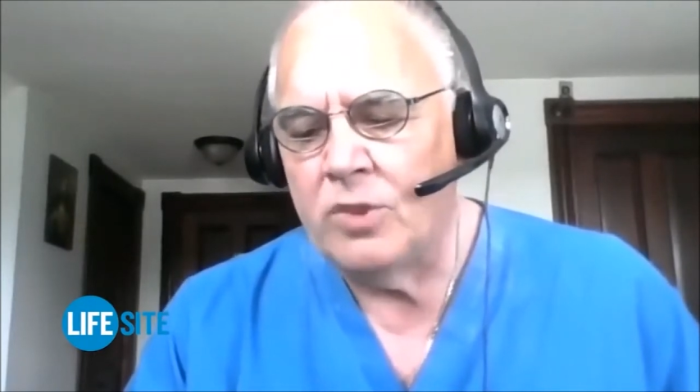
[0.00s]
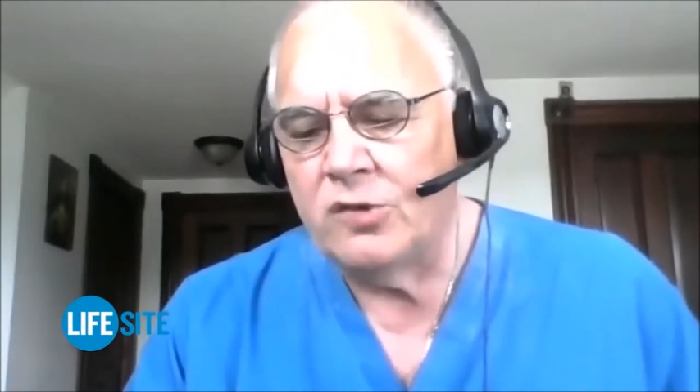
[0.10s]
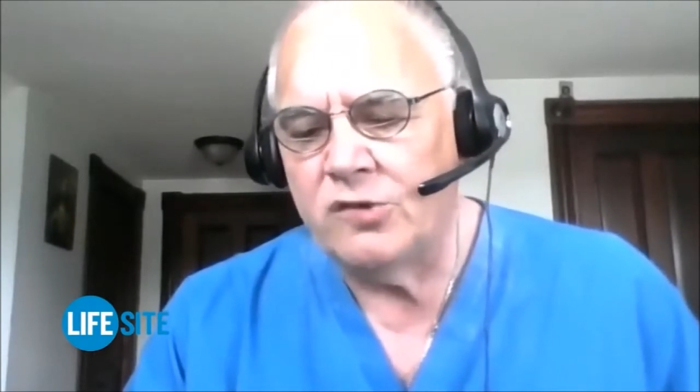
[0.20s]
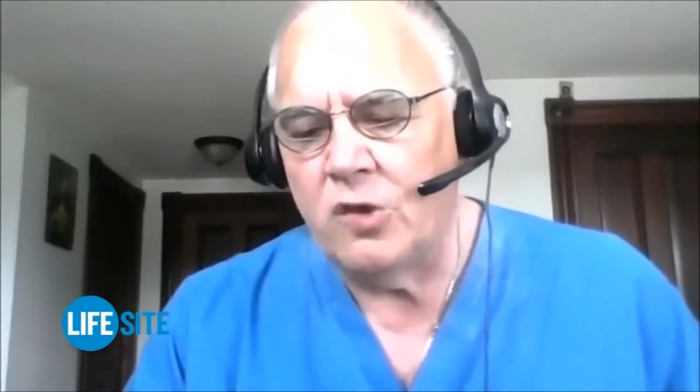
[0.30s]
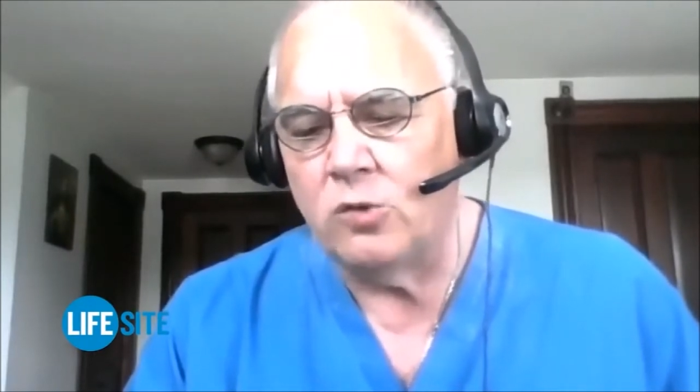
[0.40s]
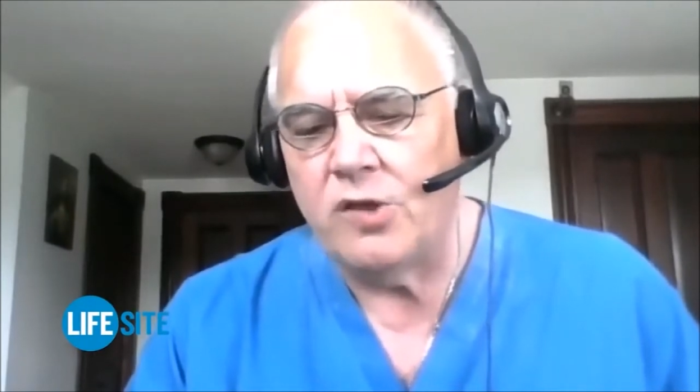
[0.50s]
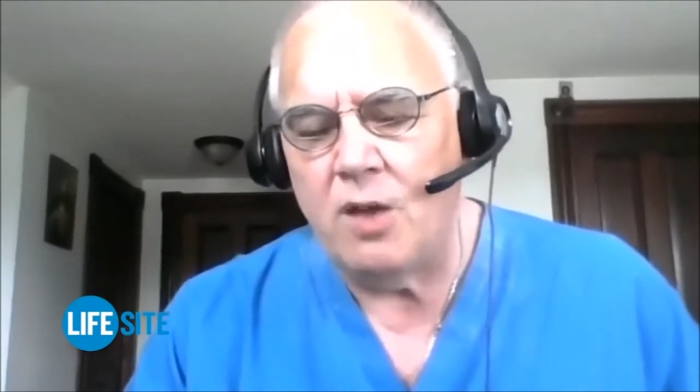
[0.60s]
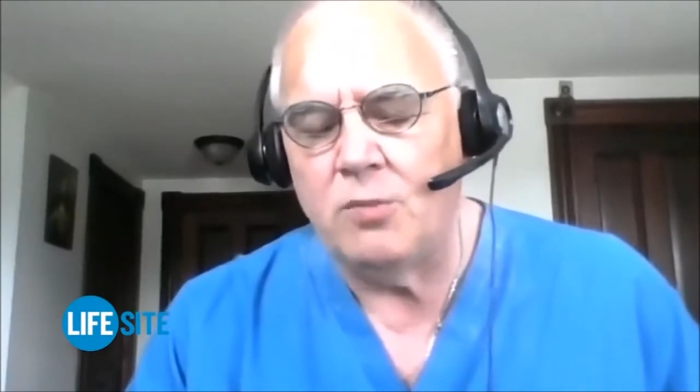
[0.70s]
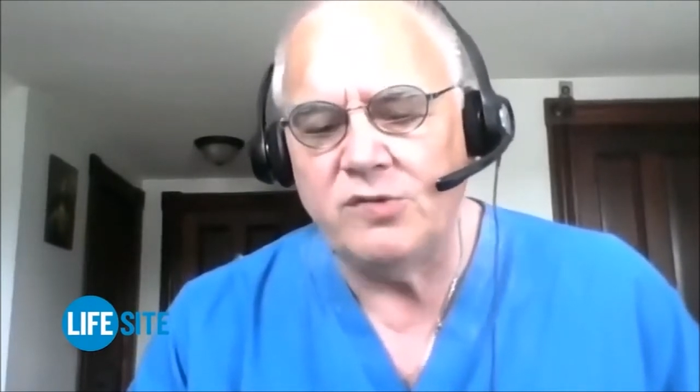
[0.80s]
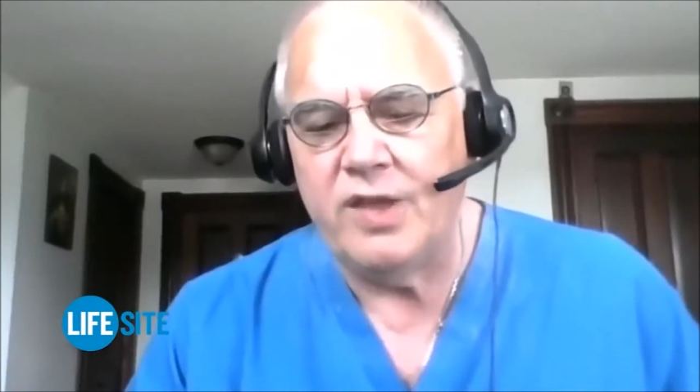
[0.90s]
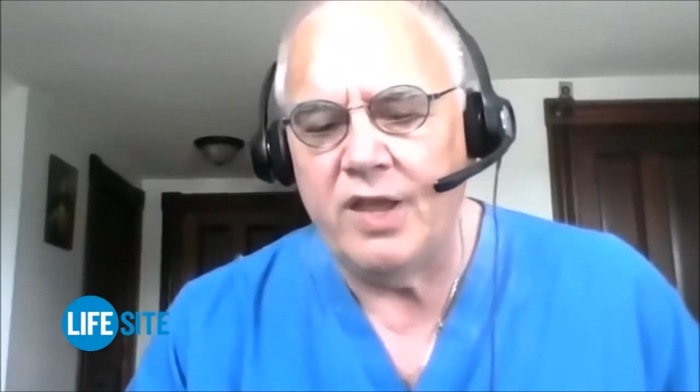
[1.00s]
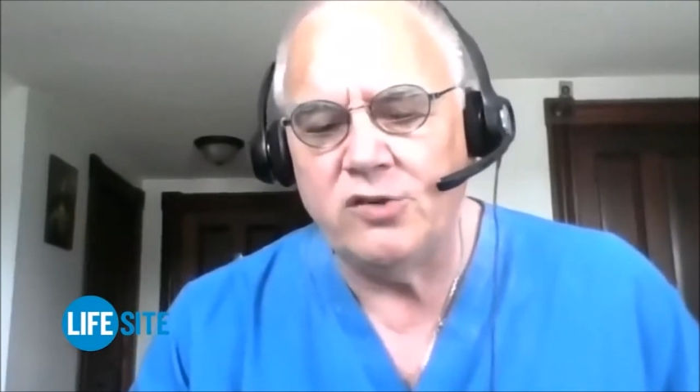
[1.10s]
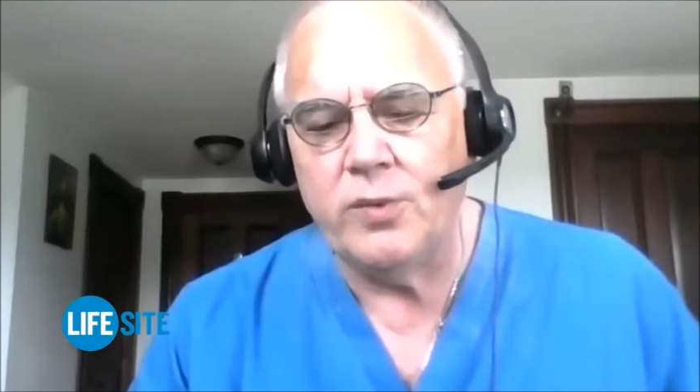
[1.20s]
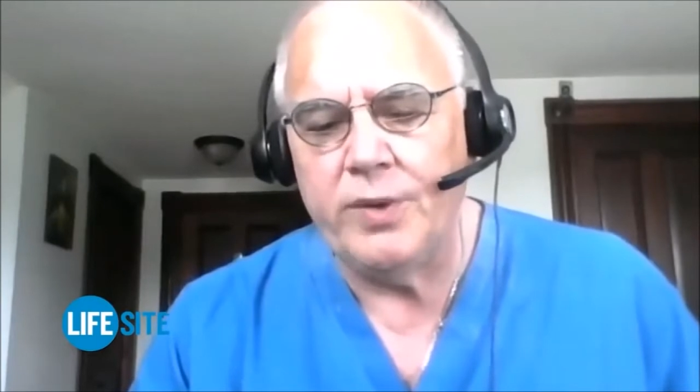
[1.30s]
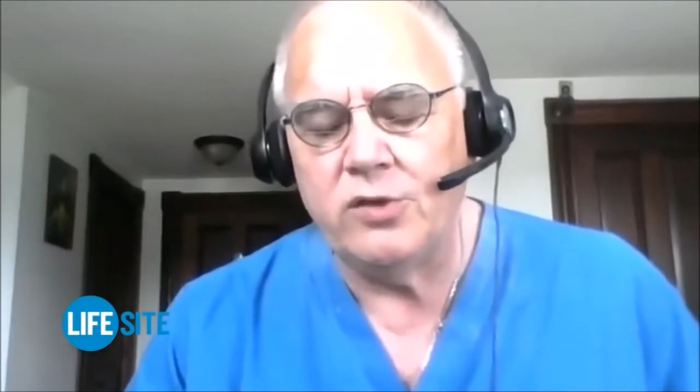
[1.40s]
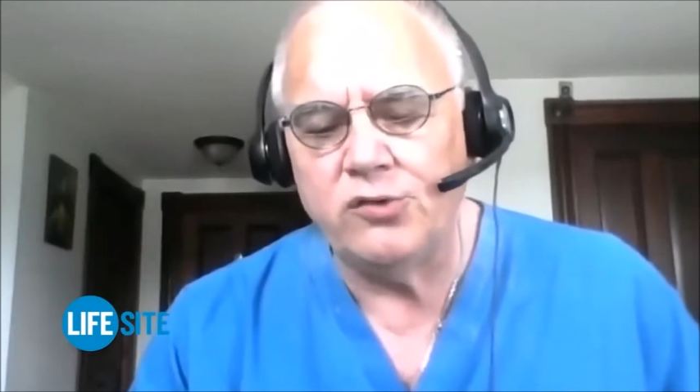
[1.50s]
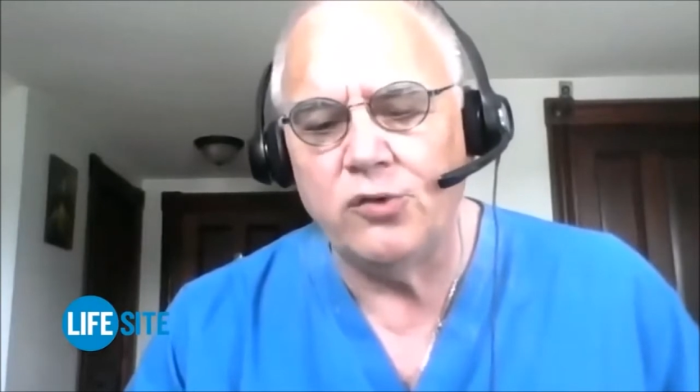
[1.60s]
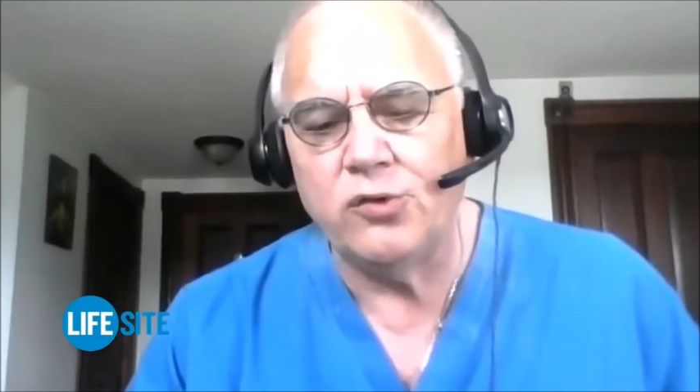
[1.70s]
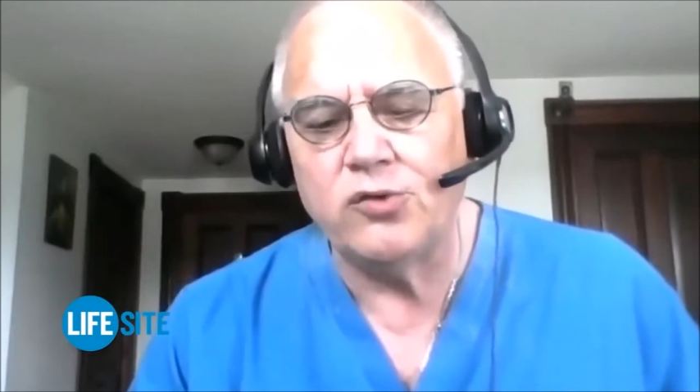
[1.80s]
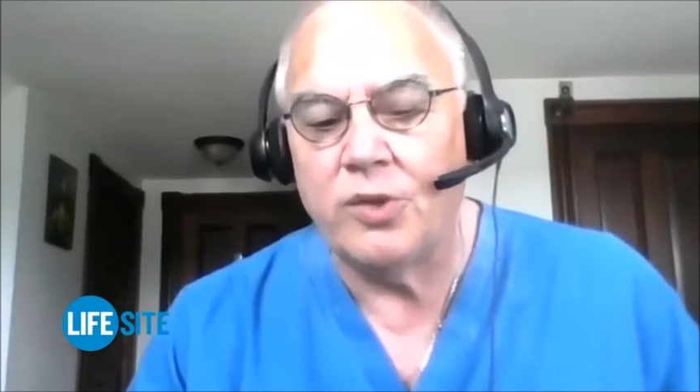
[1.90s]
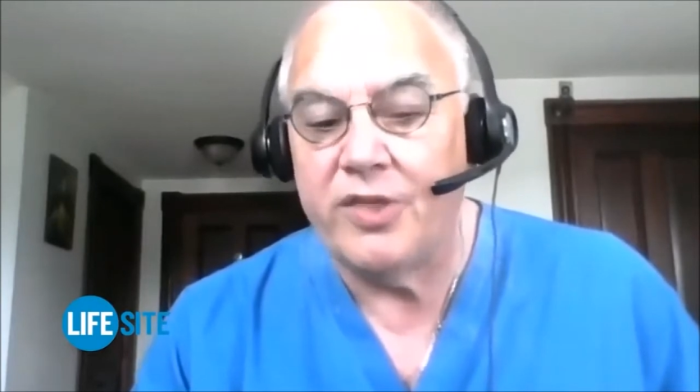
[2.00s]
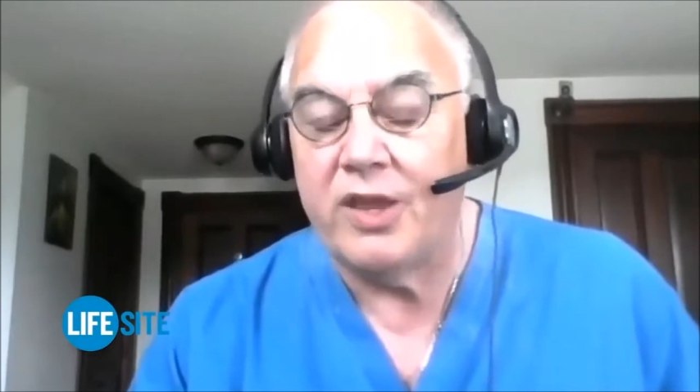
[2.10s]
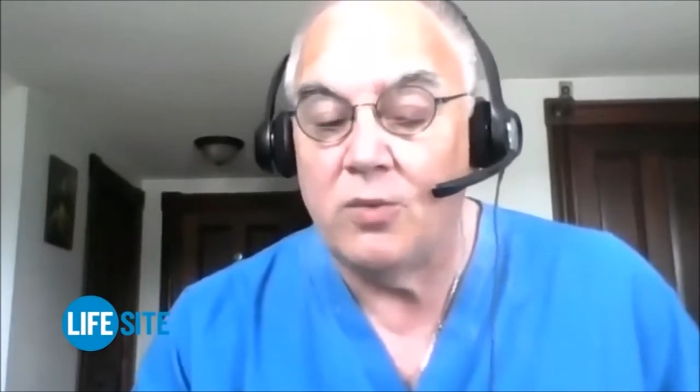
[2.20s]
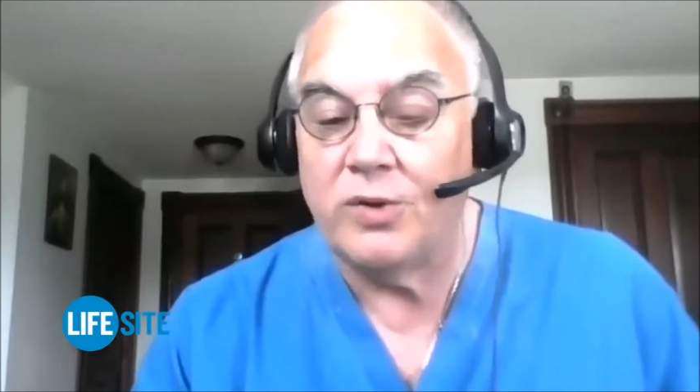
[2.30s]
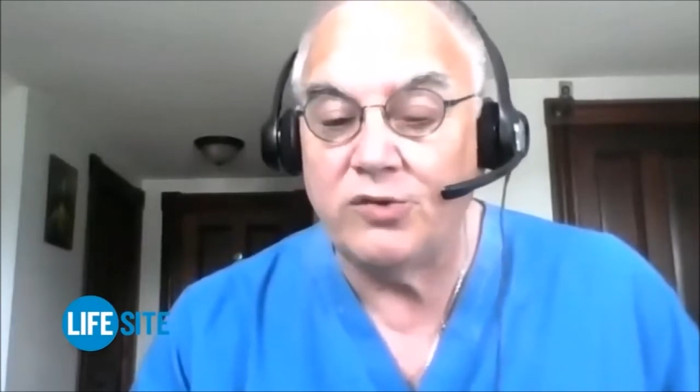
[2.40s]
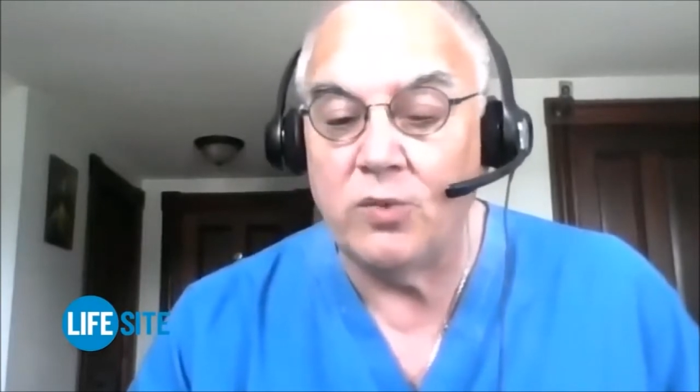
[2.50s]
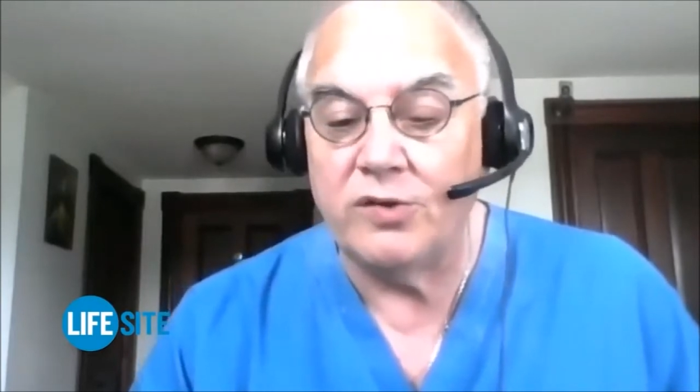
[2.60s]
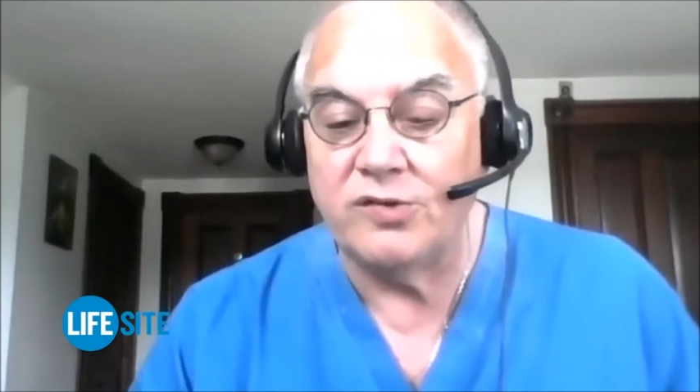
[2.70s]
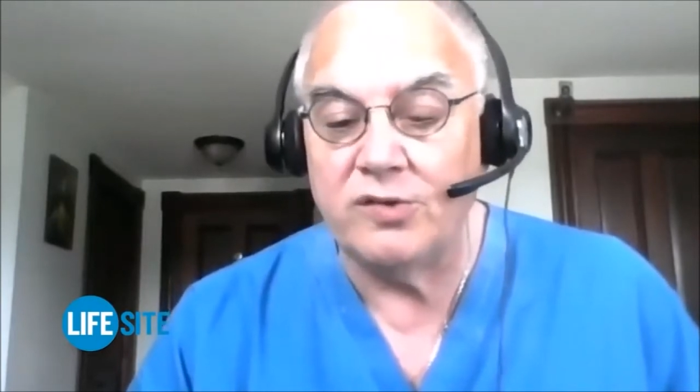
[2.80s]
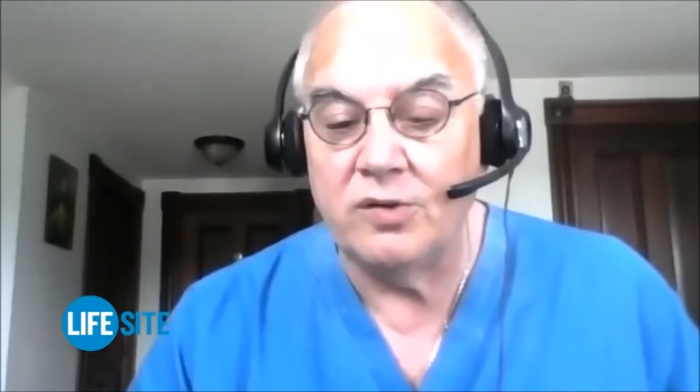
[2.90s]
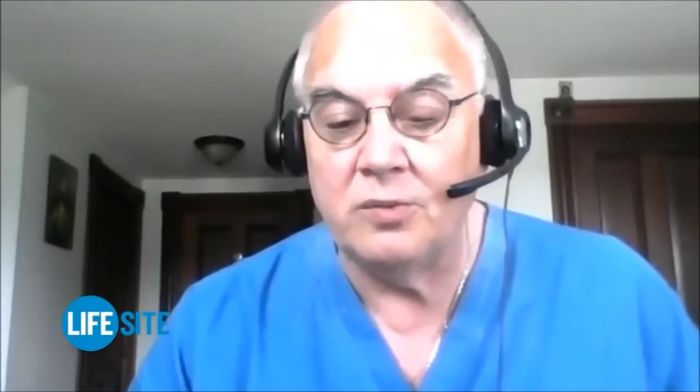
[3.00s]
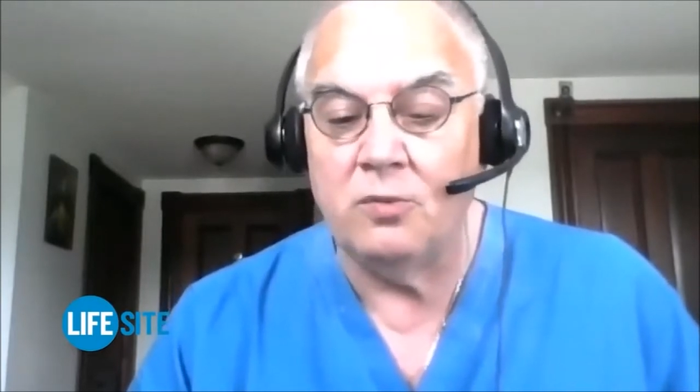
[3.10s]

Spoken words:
so Tom was there doing his usual thing, which was